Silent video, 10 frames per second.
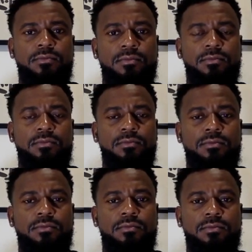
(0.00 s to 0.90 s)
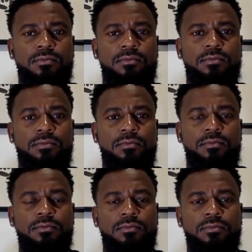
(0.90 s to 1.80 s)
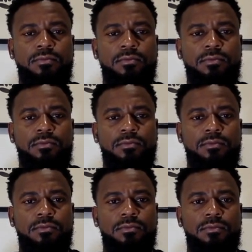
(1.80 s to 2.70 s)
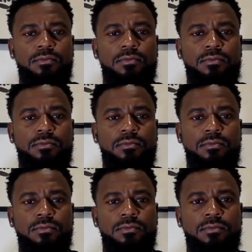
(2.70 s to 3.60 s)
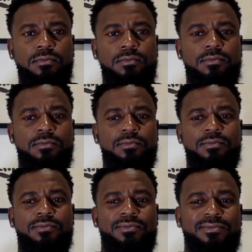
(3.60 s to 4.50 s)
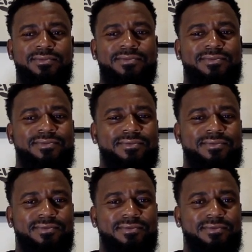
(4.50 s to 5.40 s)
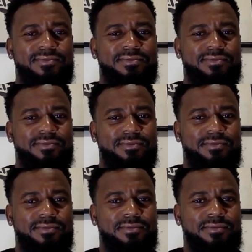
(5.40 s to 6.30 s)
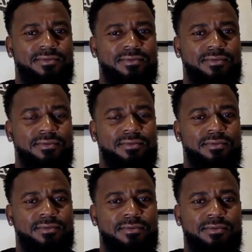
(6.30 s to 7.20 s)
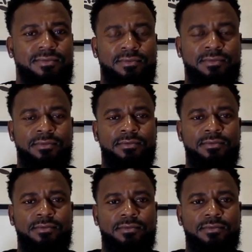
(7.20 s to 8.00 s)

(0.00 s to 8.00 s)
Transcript: This person isn't speaking.